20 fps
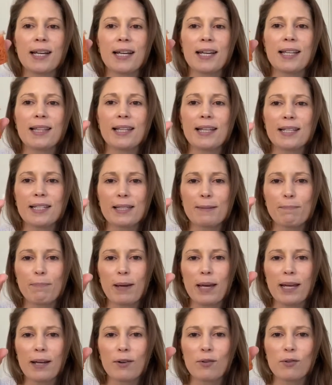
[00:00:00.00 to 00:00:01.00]
in this
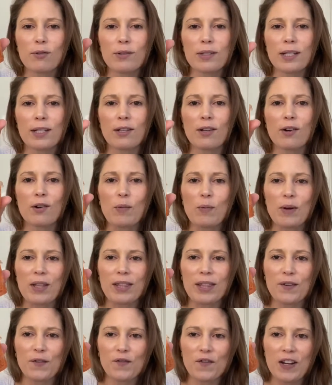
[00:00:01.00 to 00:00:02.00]
pickles along
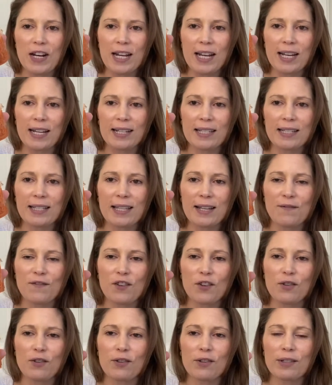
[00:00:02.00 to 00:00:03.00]
with the vinegars they've
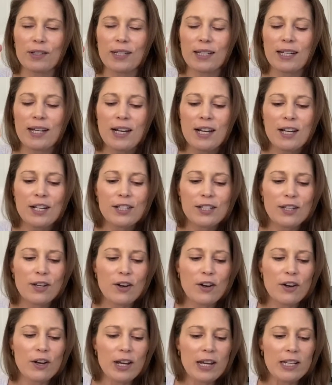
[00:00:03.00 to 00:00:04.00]
used. So
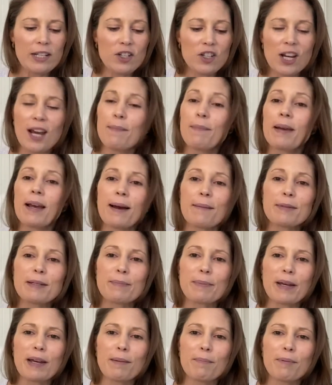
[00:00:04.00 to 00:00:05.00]
it's shaping up to
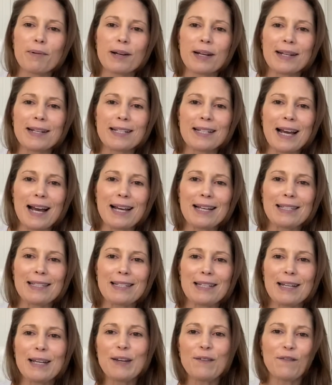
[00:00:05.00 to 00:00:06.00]
be a pretty
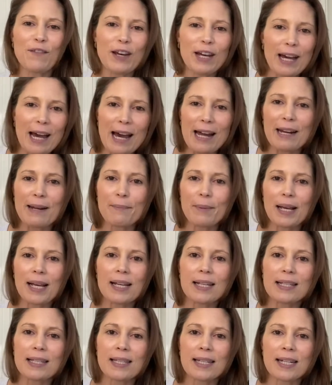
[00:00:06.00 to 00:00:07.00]
tasty
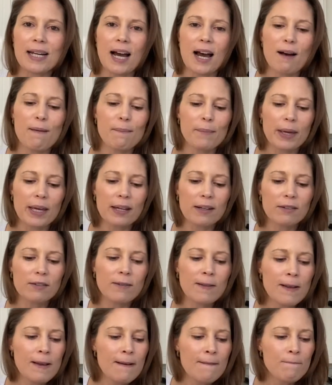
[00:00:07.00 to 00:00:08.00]
Vietnamese style meal.
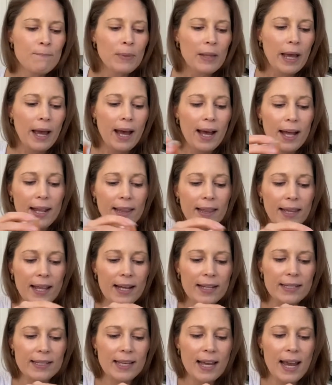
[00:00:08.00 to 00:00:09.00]

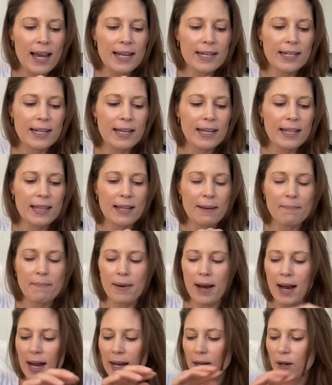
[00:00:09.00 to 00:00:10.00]
Let's heat it in the
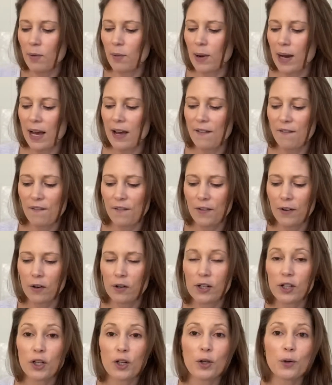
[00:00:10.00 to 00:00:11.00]
microwave
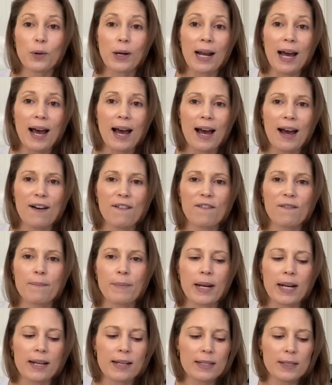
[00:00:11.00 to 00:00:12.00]
for 2.5
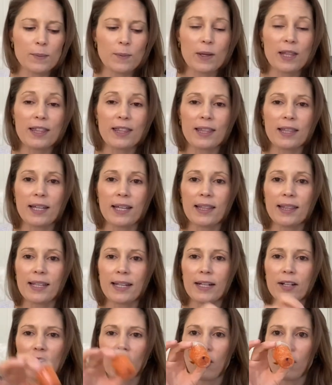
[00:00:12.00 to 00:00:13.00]
minutes with the
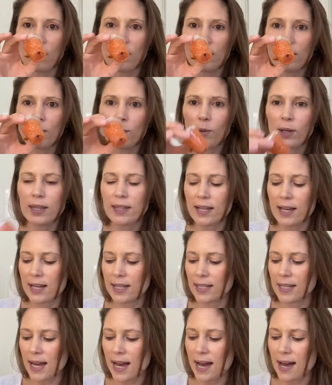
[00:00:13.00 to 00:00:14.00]
lid on, with
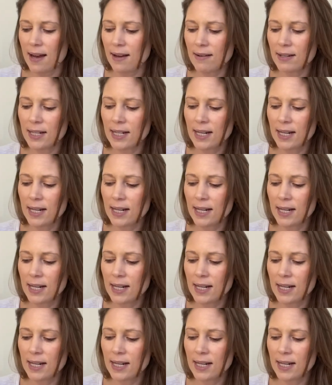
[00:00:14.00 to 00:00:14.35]
these out,